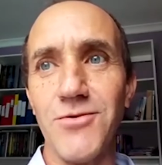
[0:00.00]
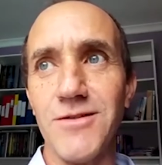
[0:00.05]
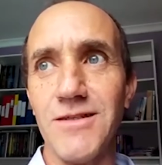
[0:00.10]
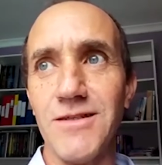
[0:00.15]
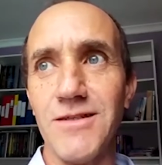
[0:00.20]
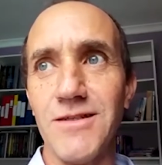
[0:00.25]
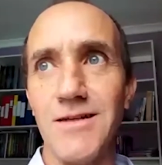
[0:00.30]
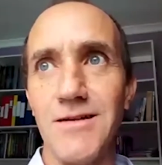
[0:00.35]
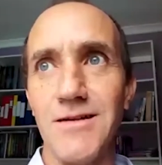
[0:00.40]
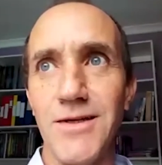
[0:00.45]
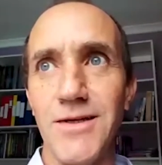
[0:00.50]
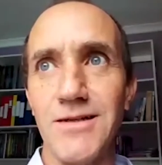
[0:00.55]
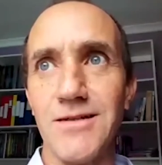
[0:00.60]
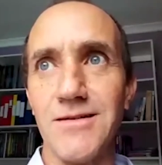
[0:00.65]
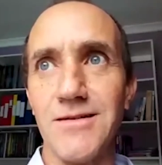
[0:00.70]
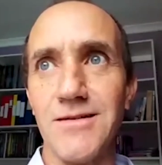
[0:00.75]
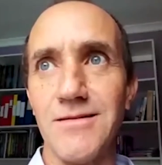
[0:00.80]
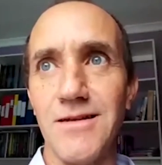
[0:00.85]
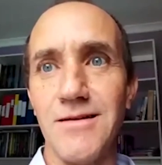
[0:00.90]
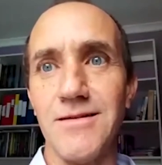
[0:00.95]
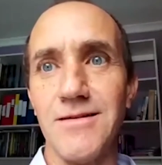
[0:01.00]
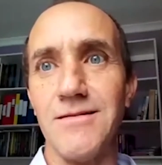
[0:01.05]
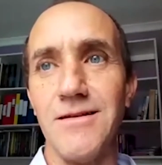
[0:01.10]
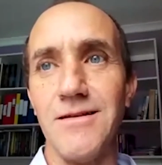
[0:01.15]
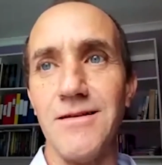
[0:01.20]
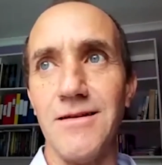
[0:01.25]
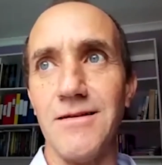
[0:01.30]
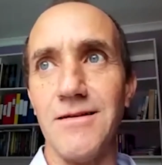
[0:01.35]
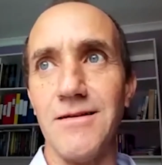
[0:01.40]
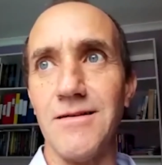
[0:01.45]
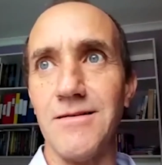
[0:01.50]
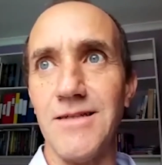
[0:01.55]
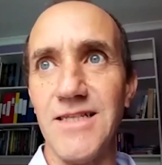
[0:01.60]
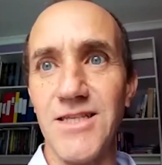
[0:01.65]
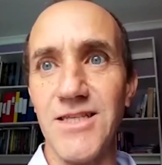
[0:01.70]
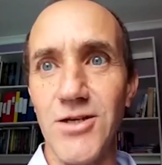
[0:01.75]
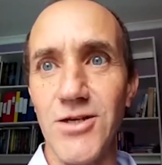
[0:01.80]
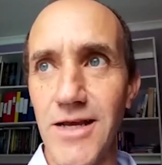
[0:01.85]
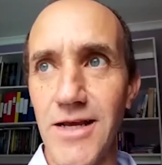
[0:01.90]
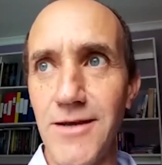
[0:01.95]
was in
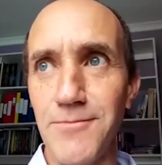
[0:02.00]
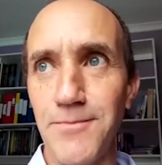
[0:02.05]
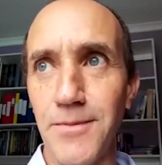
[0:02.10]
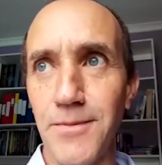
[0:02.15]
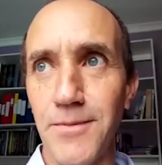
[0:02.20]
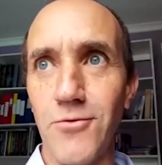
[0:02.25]
disarray